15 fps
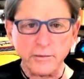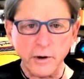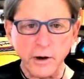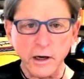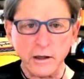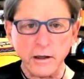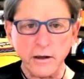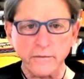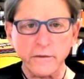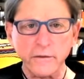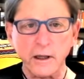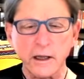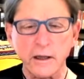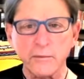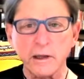part of
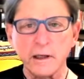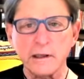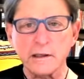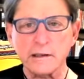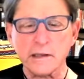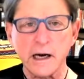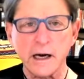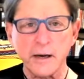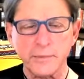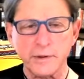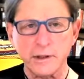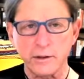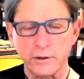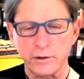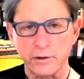them is up
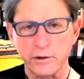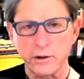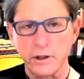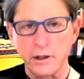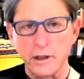to